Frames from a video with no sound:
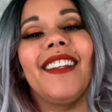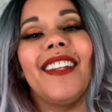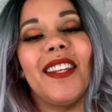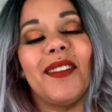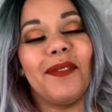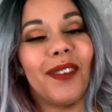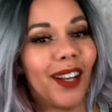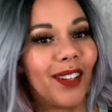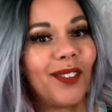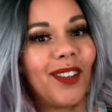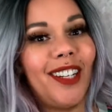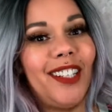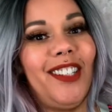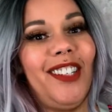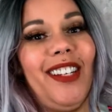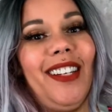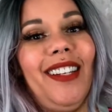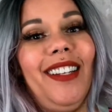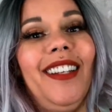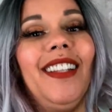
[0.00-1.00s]
then keep on
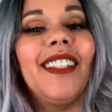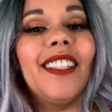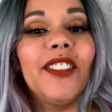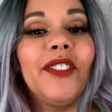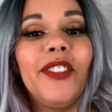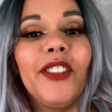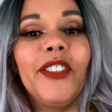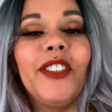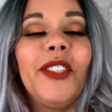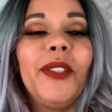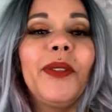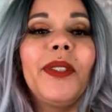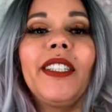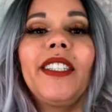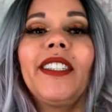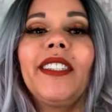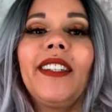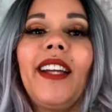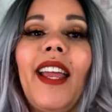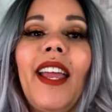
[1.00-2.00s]
watching. If you're new
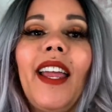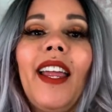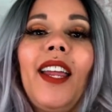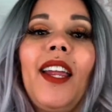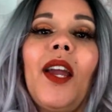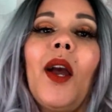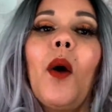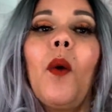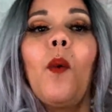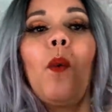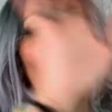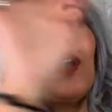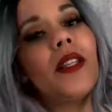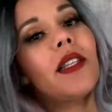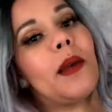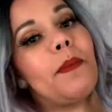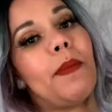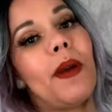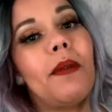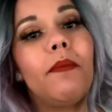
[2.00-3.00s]
here, hey,
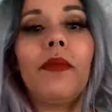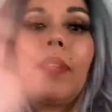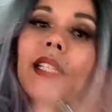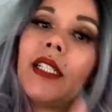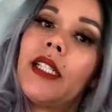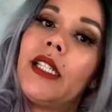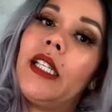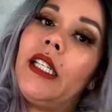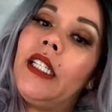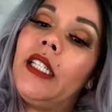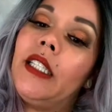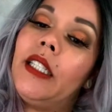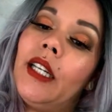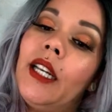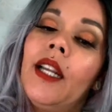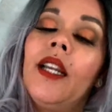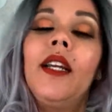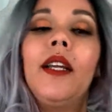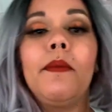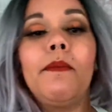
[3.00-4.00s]
what's up? I'm
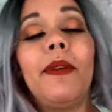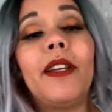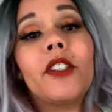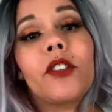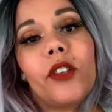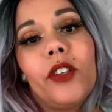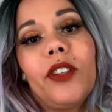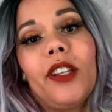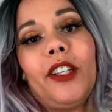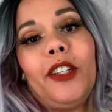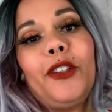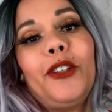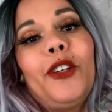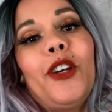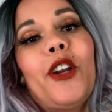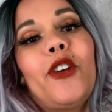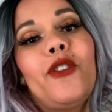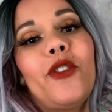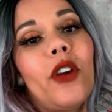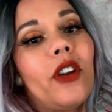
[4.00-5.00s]
Leslie. Make sure that
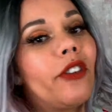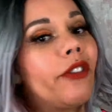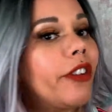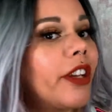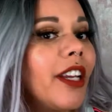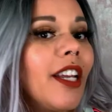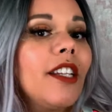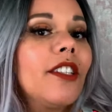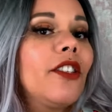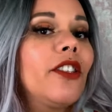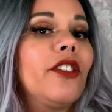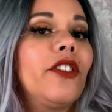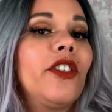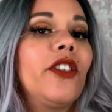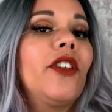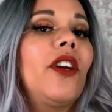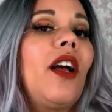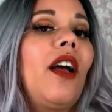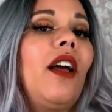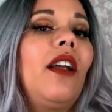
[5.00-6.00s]
your
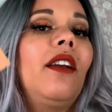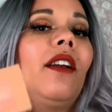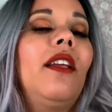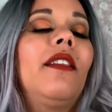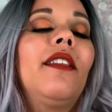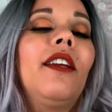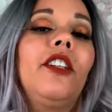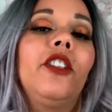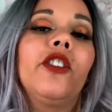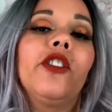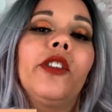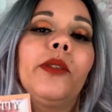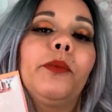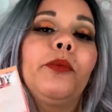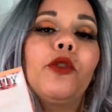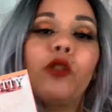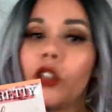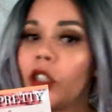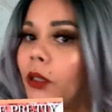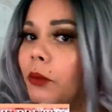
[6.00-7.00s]
notifications are on, that you're
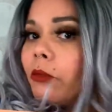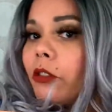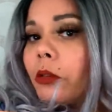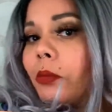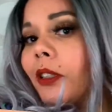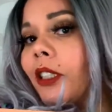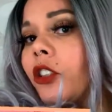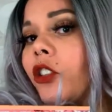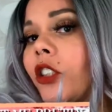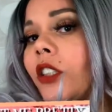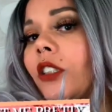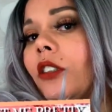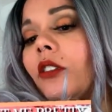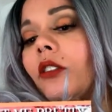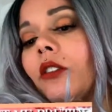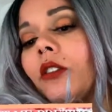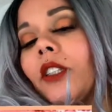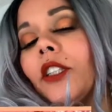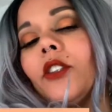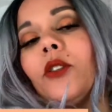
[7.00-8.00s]
subscribed to my
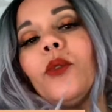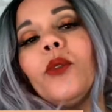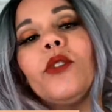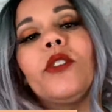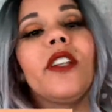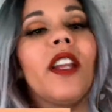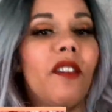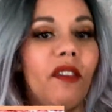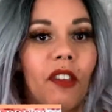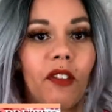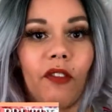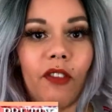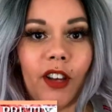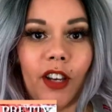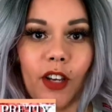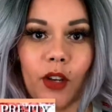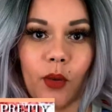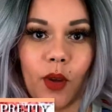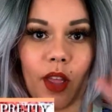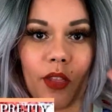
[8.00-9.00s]
channel, and you give the
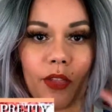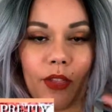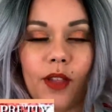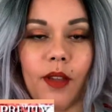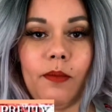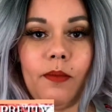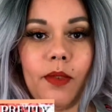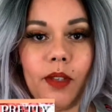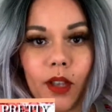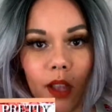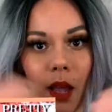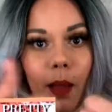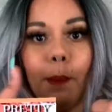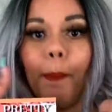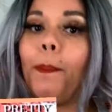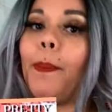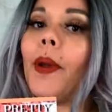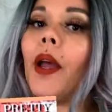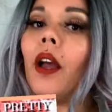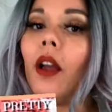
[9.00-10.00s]
video a thumbs
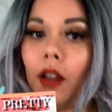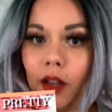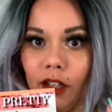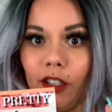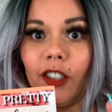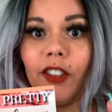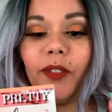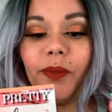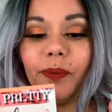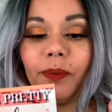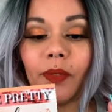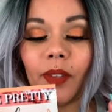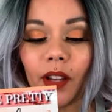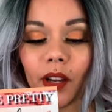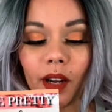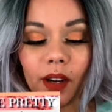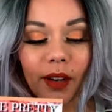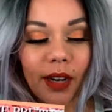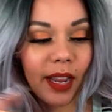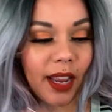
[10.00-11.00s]
up.
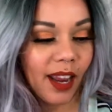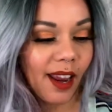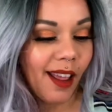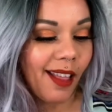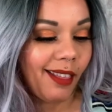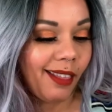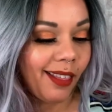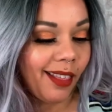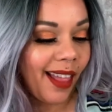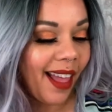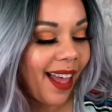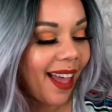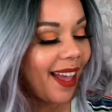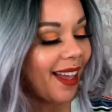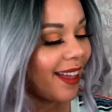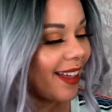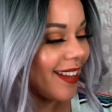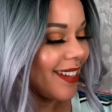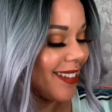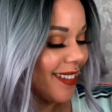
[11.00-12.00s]
All right,
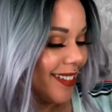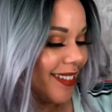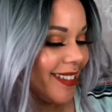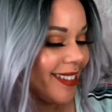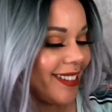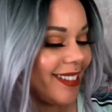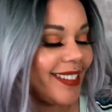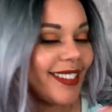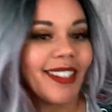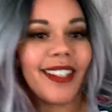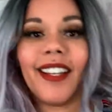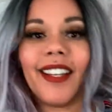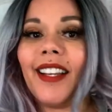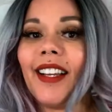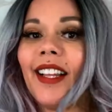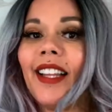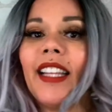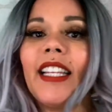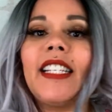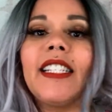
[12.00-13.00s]
let's
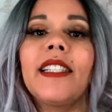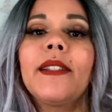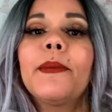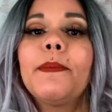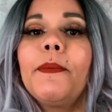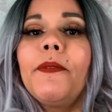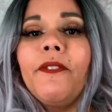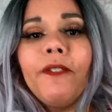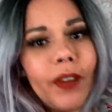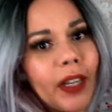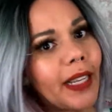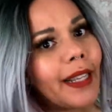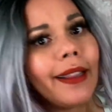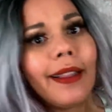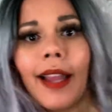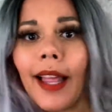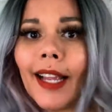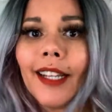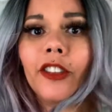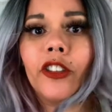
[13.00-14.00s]
clean some
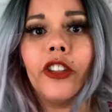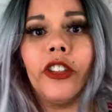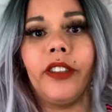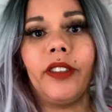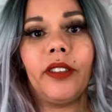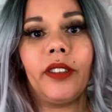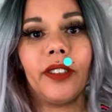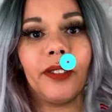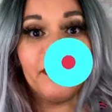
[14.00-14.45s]
fucking lashes.